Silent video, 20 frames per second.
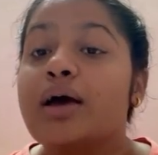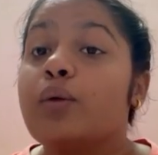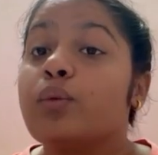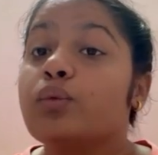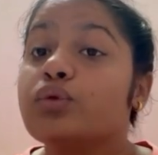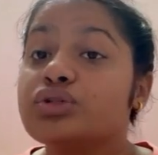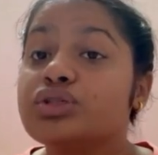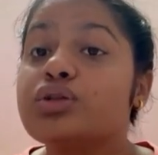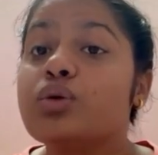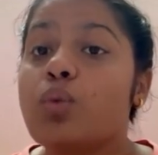
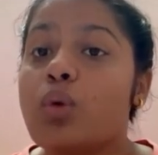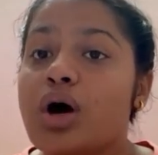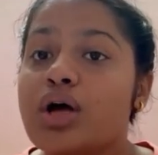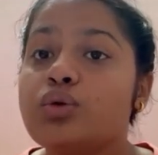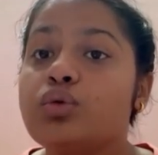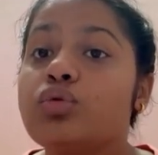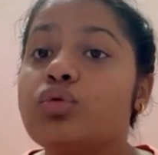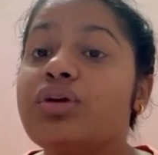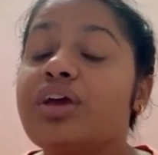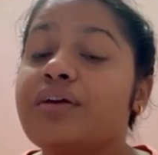was the
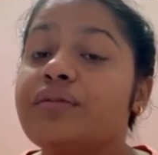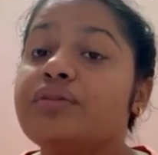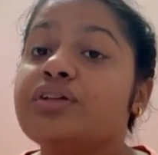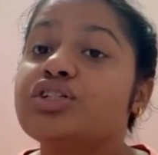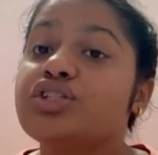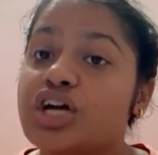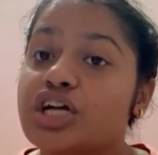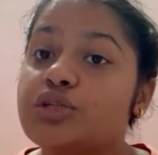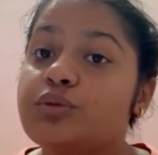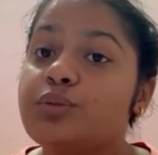one who gave the
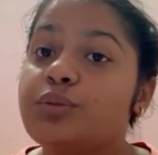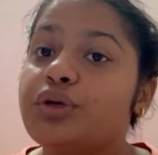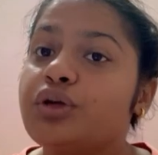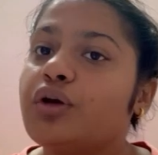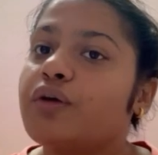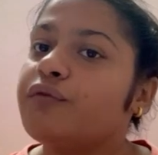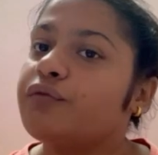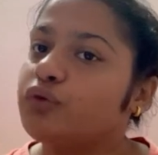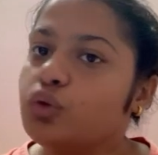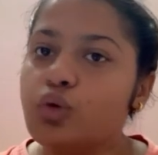judgment
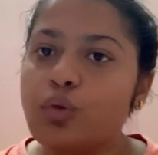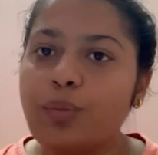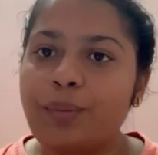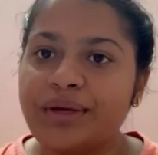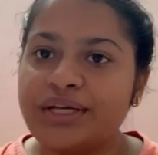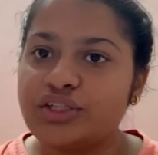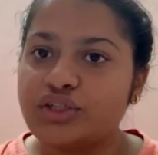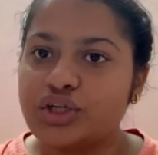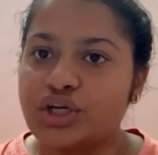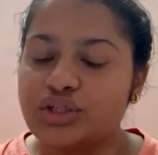of two
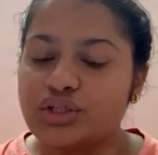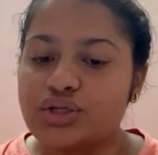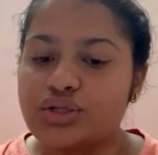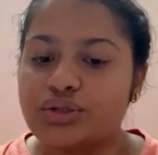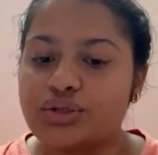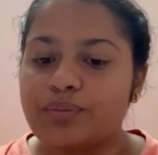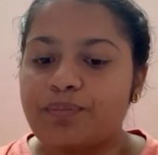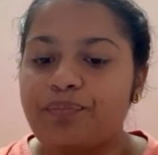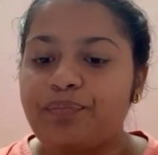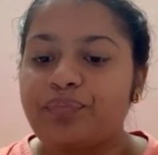bench
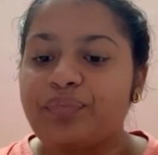judges.